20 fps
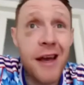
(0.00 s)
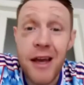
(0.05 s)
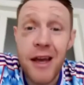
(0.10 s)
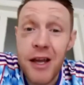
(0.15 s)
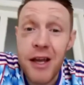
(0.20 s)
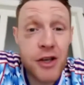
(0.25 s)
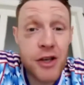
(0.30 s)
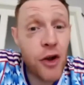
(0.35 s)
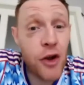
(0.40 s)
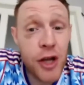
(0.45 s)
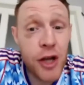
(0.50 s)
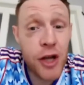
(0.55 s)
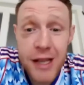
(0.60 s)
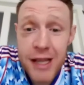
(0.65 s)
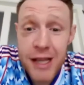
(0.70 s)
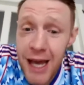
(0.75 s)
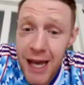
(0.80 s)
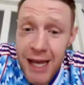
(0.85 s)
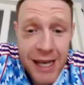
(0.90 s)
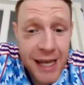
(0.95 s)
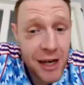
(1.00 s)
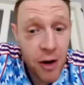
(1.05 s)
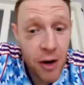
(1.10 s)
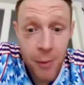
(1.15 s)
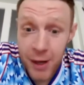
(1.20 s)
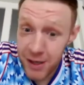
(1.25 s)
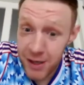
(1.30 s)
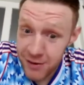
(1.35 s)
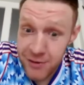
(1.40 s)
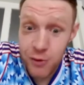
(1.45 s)
98 kilo,
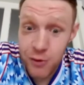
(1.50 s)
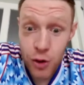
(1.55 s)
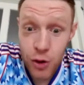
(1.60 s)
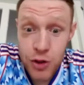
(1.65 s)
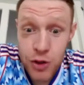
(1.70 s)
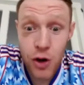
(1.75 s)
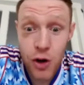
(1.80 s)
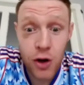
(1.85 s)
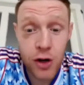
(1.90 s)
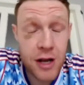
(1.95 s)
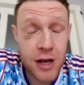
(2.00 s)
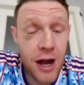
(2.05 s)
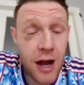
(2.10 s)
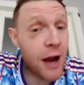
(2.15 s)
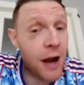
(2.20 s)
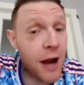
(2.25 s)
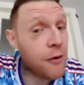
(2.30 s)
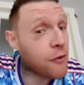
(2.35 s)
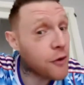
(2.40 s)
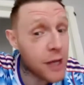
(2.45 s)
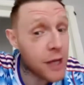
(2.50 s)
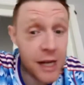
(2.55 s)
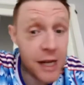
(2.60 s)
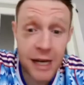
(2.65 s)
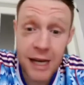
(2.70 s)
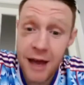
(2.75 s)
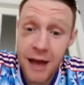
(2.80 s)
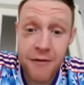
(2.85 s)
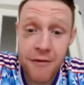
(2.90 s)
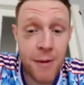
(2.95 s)
man. This is no joke. Like, I got really
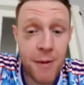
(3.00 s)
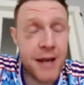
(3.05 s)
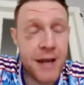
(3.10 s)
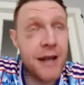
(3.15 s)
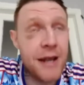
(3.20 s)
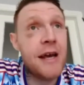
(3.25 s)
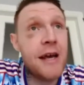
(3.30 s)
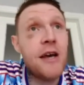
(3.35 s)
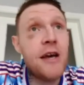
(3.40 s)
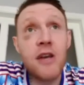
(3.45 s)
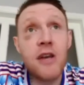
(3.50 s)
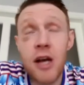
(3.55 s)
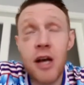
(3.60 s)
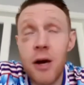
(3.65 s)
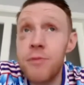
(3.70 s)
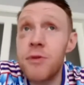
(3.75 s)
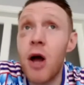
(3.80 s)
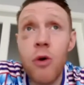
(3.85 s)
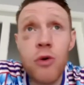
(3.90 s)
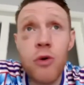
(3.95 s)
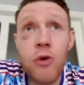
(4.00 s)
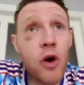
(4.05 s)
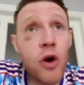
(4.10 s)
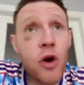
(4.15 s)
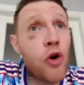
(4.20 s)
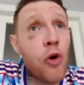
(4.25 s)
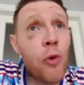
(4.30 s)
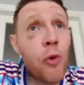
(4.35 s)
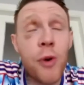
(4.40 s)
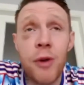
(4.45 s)
heavy, man. It's like, I'm down a
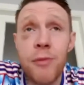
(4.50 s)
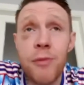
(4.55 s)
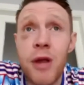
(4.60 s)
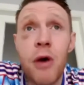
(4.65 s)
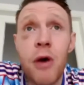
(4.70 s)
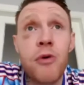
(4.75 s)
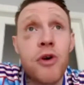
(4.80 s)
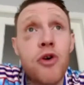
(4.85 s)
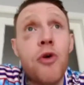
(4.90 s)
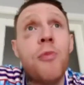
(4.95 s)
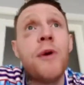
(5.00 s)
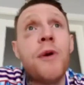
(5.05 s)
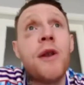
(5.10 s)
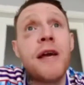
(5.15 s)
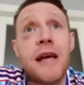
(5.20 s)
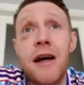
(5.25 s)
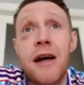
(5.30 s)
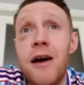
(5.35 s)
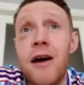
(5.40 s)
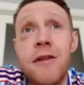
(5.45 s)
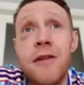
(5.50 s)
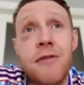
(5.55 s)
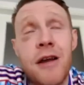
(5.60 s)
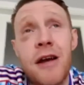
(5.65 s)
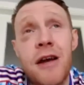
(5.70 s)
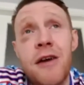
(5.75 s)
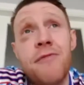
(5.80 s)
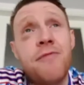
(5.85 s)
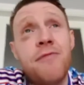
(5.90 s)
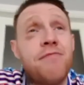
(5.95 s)
good bit. I'm down a good bit. Like,
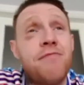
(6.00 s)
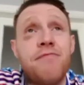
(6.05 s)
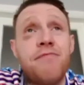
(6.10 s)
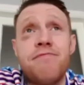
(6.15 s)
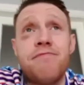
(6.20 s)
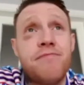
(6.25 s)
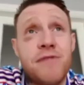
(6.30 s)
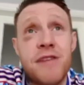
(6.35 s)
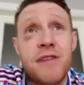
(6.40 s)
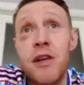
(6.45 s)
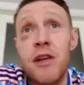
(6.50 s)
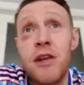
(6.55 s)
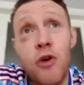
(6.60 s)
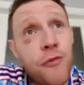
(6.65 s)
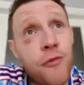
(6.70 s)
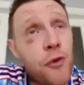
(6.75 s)
I've still a good few